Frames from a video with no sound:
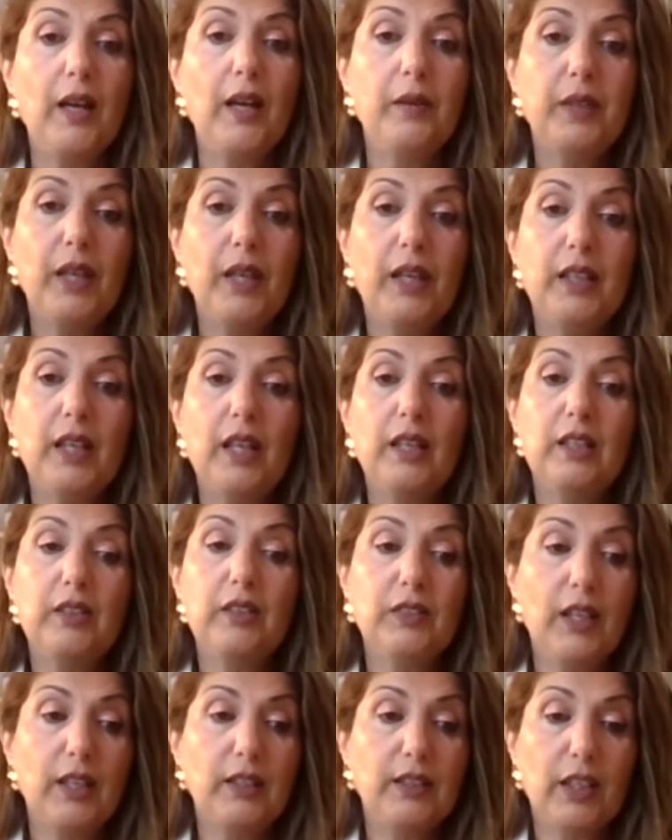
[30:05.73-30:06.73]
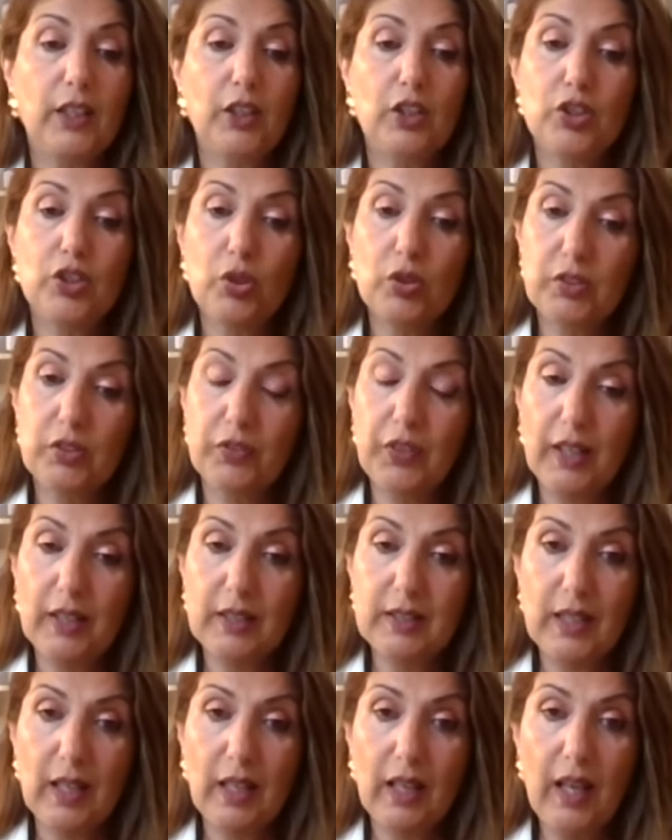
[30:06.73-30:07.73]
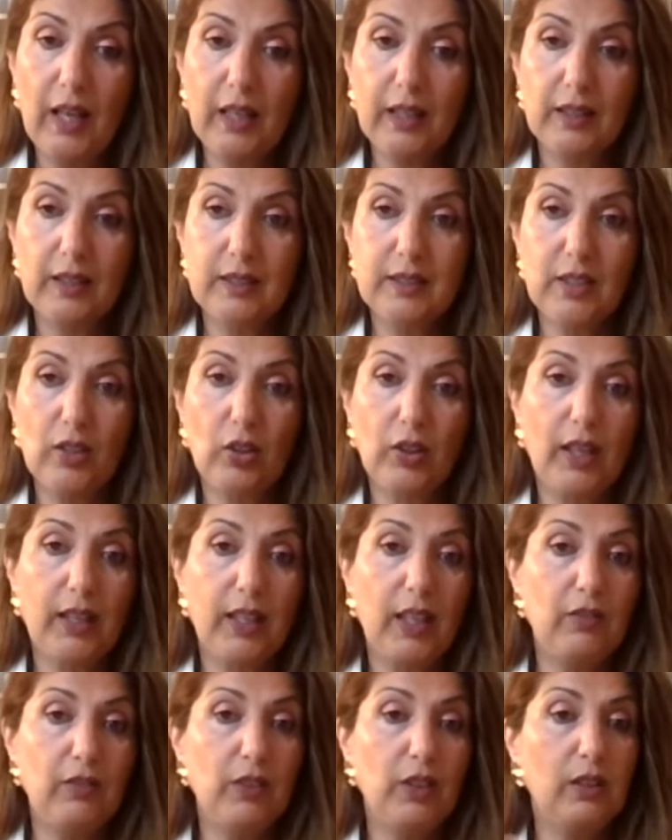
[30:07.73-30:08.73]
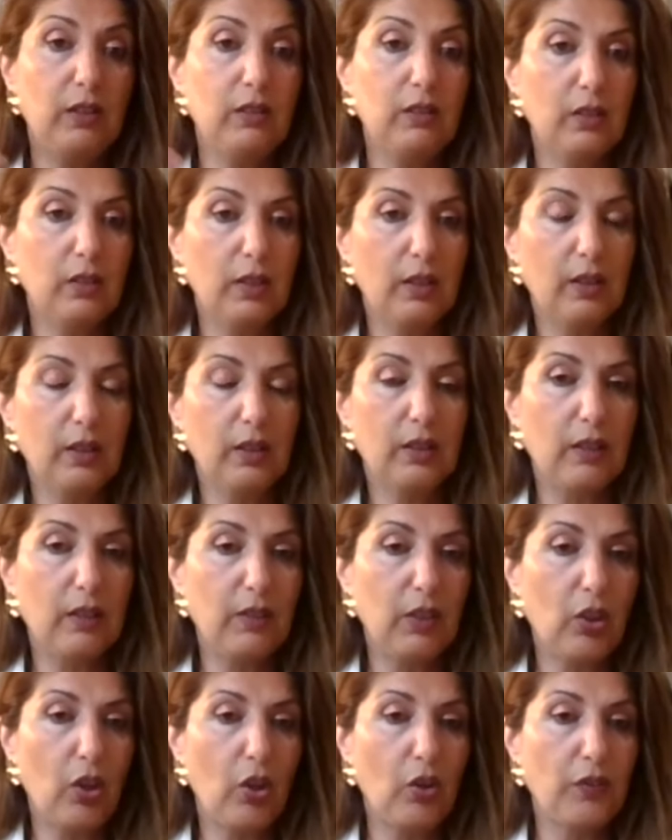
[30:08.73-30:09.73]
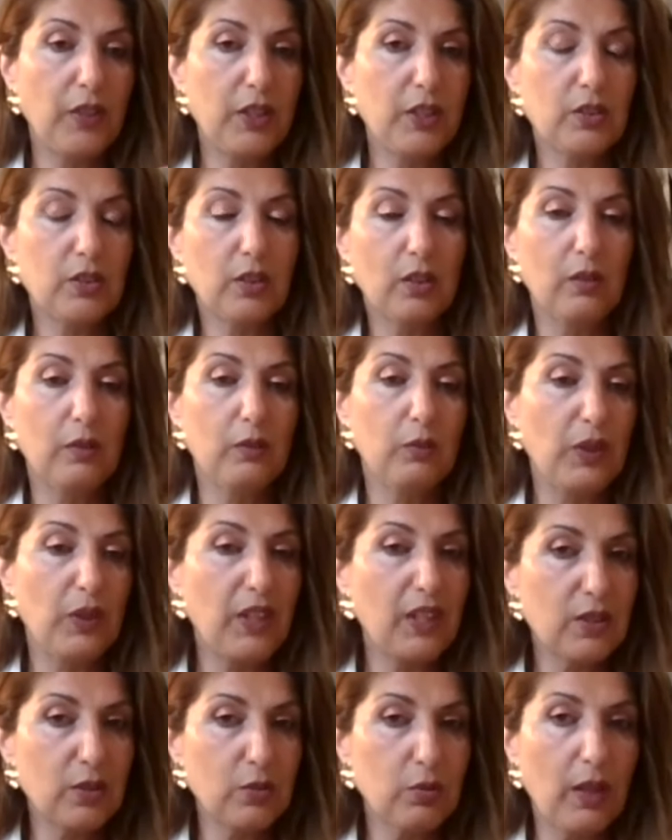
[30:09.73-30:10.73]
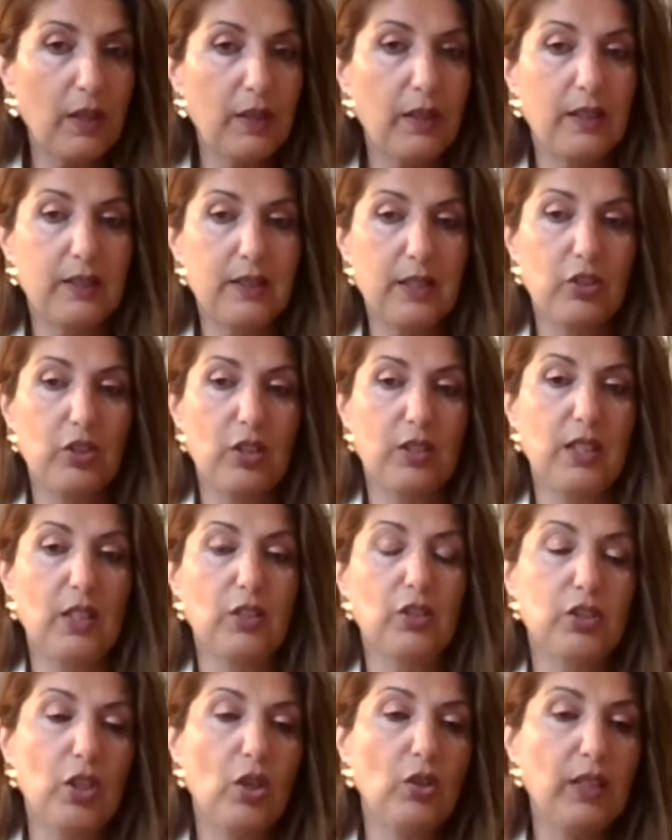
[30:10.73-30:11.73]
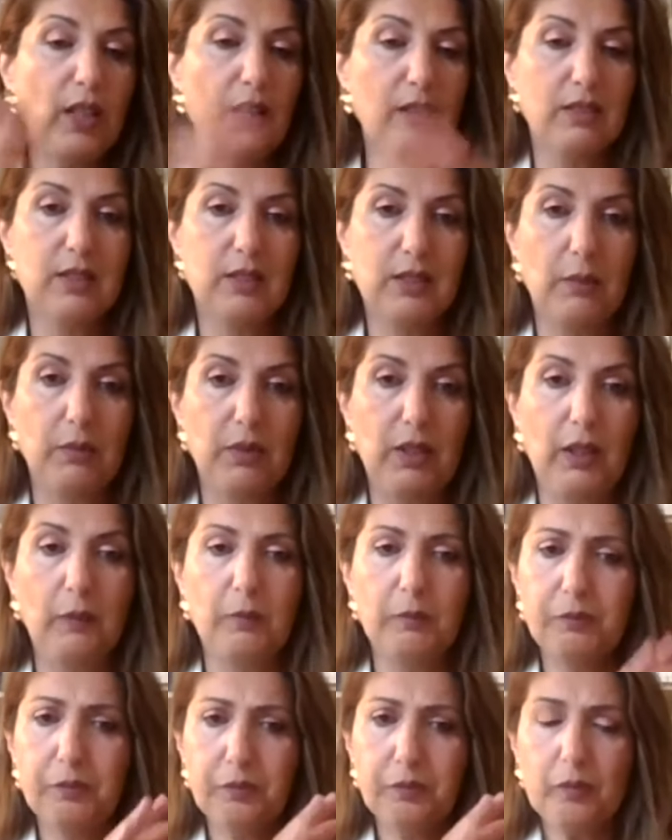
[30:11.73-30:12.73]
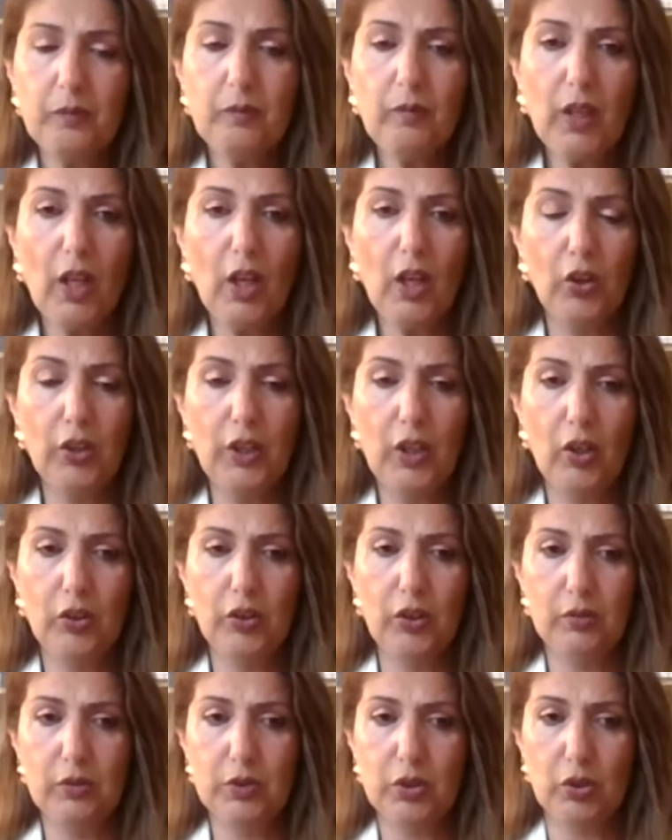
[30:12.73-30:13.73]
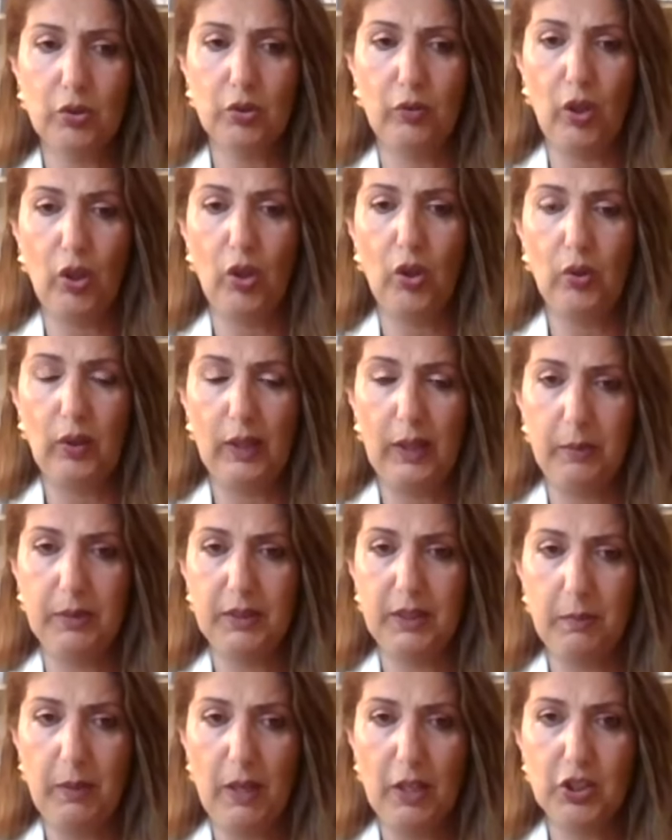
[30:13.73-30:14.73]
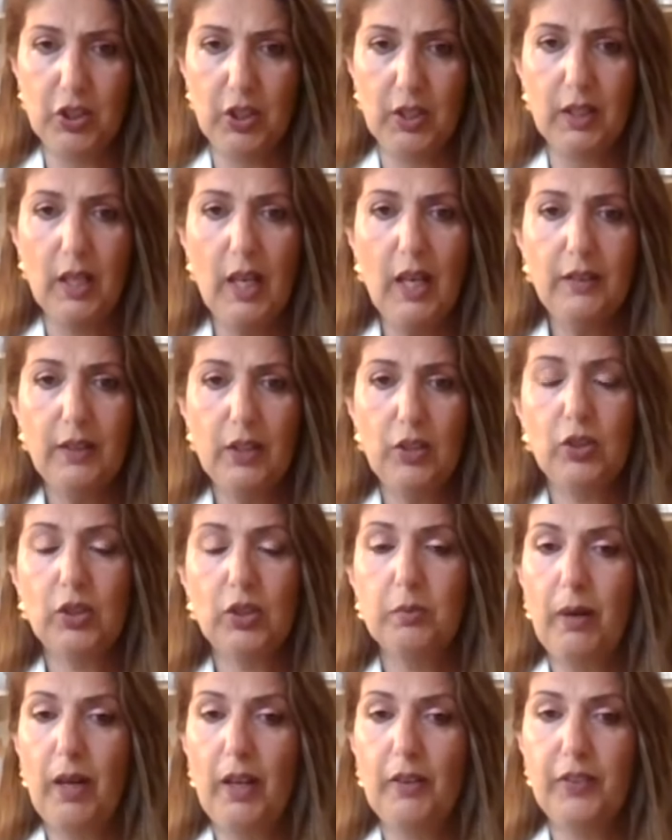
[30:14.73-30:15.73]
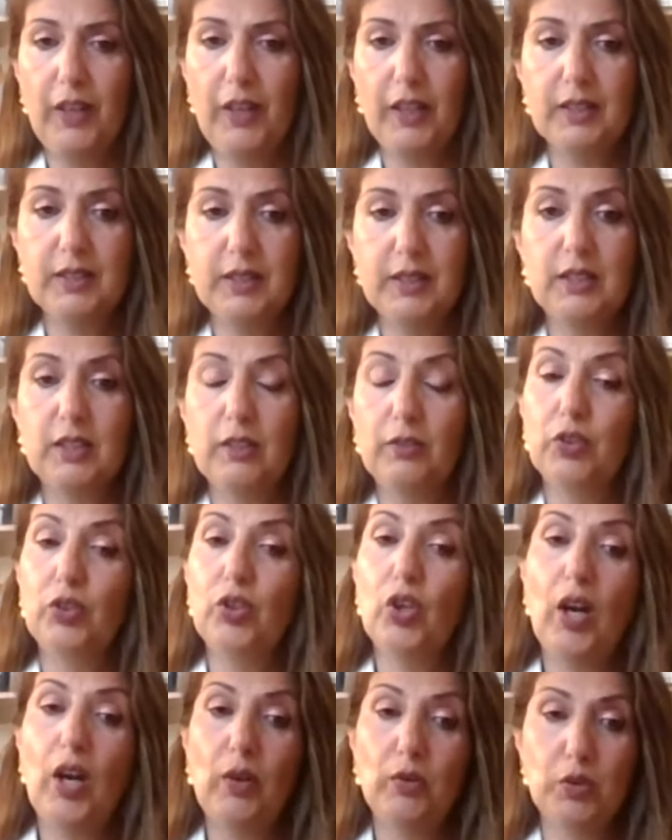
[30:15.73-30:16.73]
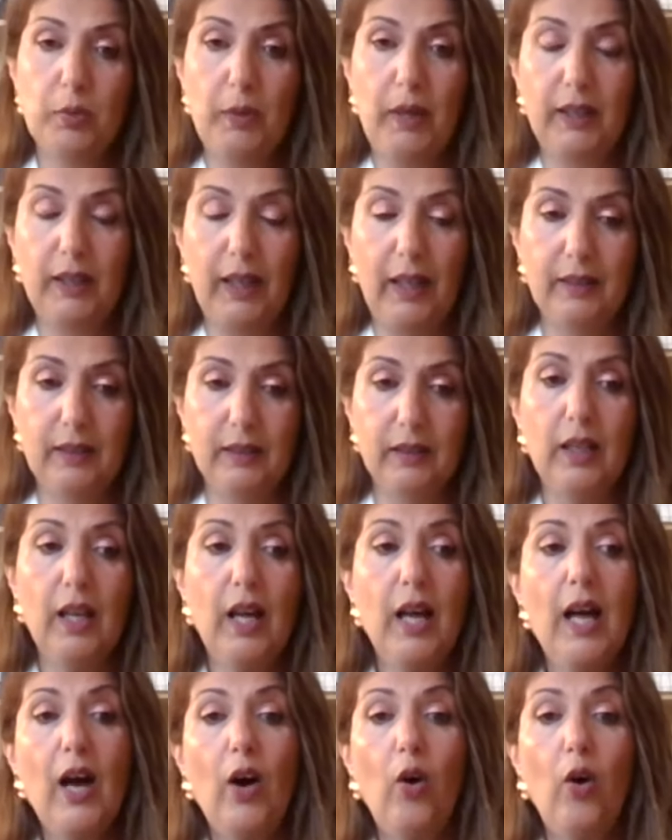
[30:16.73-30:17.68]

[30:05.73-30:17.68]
And then if they can choose a fragrance they like, and they say, okay, can we go this with this one, etc., such. So there is something on a sort of low limited budget that you can buy fragrances if you know how to make candle.